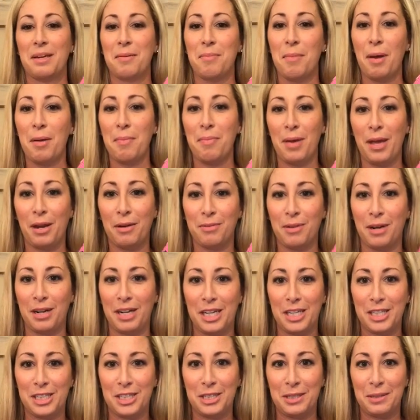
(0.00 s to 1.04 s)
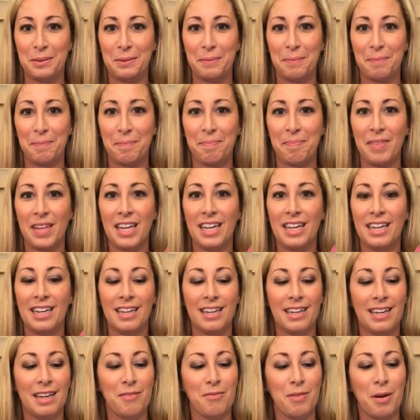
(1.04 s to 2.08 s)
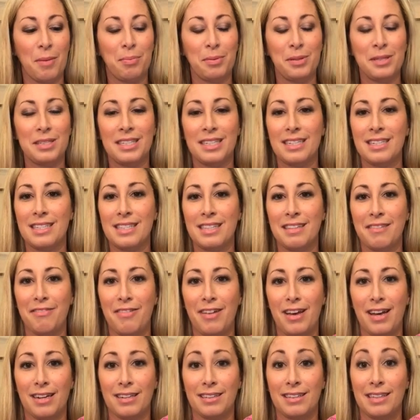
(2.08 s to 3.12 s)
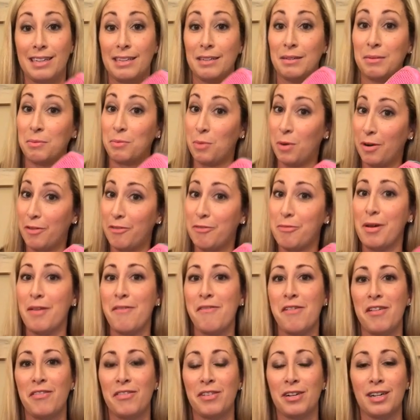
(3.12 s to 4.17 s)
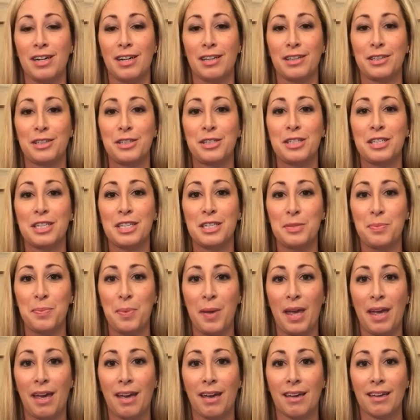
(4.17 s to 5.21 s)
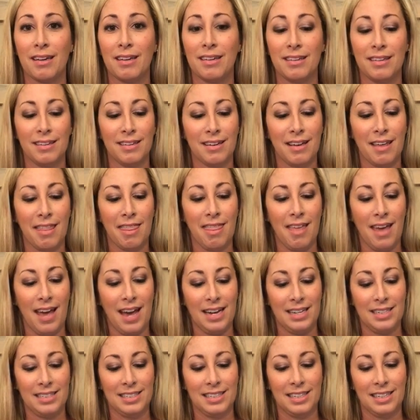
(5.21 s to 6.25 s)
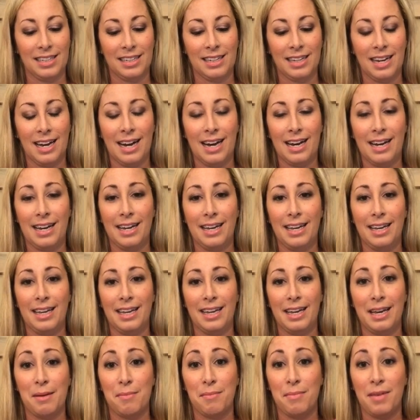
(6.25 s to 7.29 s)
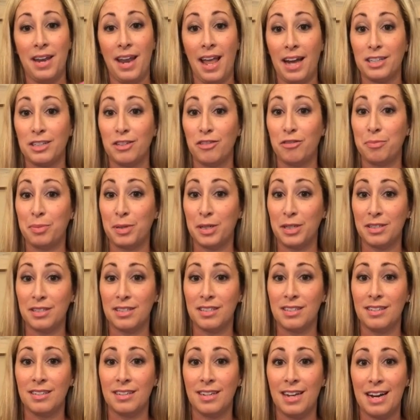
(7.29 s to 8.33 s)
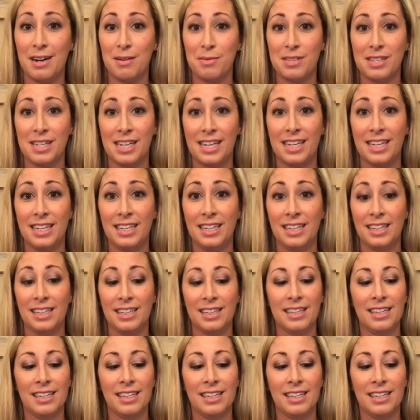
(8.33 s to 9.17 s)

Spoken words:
My pink running shoe. It represents the fact that one of my favorite colors is pink, that I am an active person outside.